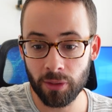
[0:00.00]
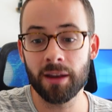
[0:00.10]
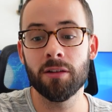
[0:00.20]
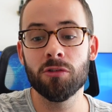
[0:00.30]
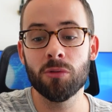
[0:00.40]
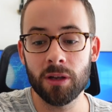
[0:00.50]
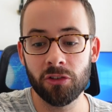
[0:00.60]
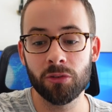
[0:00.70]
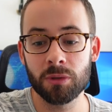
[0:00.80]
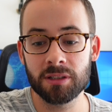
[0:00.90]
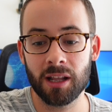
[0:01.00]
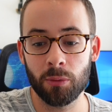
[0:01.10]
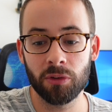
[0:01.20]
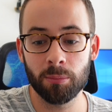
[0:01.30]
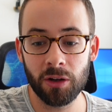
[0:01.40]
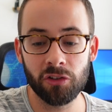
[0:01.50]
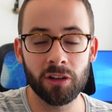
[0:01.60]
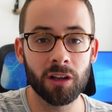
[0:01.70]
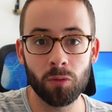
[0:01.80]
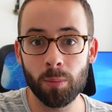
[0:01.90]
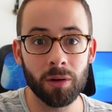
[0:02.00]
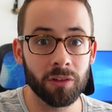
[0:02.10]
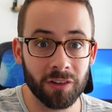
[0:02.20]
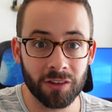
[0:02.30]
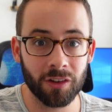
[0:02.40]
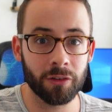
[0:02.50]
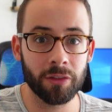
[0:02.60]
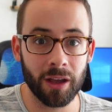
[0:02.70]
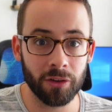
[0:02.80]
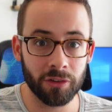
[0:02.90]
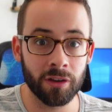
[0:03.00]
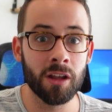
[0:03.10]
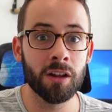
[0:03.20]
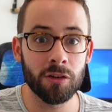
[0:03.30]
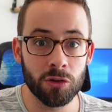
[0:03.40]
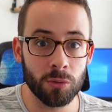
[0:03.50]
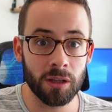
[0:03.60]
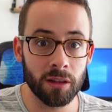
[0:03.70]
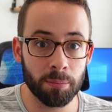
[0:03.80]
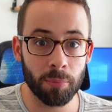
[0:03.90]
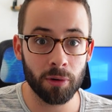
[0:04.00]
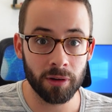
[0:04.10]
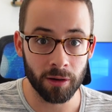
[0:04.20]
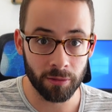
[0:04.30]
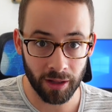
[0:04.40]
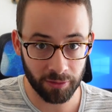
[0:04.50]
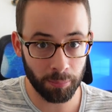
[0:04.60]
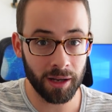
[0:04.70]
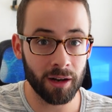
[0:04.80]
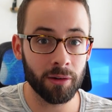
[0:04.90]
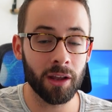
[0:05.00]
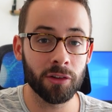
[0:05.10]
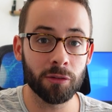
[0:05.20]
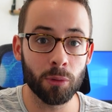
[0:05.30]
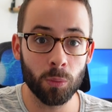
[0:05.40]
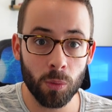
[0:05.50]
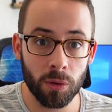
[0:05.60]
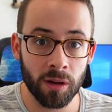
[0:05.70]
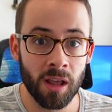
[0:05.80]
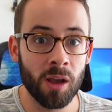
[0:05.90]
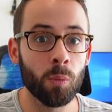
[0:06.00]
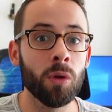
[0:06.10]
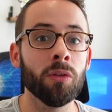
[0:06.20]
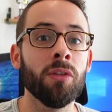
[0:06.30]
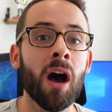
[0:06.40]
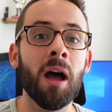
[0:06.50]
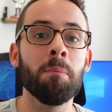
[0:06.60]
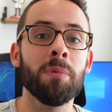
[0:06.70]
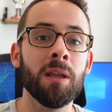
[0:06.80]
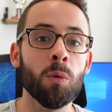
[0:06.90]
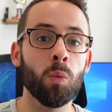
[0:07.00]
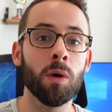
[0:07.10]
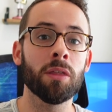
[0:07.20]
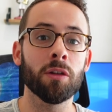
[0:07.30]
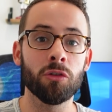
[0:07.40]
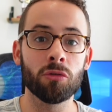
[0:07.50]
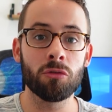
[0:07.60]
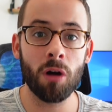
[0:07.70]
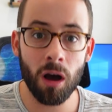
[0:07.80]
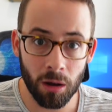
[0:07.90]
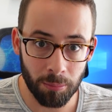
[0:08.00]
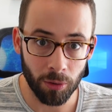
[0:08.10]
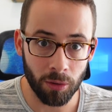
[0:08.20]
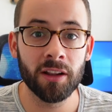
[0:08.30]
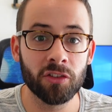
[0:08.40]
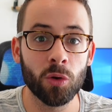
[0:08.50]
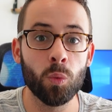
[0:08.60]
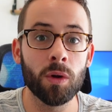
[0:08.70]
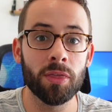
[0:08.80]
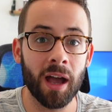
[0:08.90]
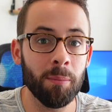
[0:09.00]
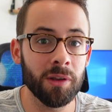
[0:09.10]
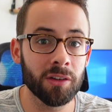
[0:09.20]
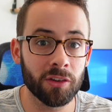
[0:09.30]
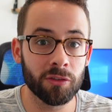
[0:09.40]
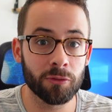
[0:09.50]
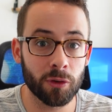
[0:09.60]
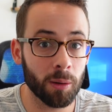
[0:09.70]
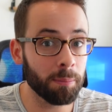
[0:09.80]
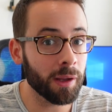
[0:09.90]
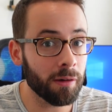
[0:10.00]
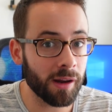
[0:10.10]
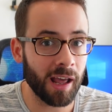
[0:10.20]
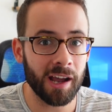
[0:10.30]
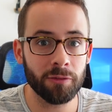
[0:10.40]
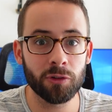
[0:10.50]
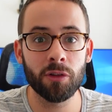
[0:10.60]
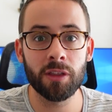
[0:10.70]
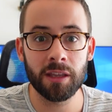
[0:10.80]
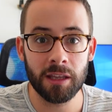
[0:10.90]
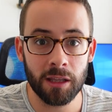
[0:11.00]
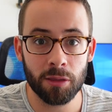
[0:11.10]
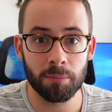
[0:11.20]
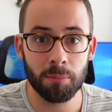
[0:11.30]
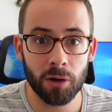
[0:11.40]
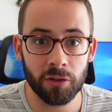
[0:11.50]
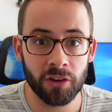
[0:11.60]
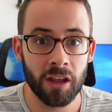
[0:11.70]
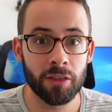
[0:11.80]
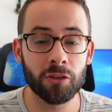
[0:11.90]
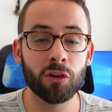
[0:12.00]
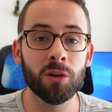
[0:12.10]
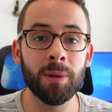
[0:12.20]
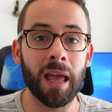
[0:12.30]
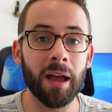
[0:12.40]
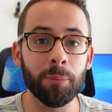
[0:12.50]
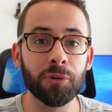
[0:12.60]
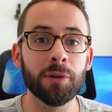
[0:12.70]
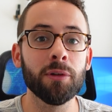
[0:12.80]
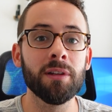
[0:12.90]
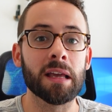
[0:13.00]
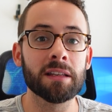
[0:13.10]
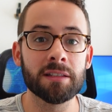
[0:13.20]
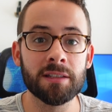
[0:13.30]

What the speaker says: that new issuance that I was mentioning of about 600,000 new ETH per year that's paid out as a reward, will not be withdrawable. And so what that means is for a period after the ETH merge, there's going to be absolutely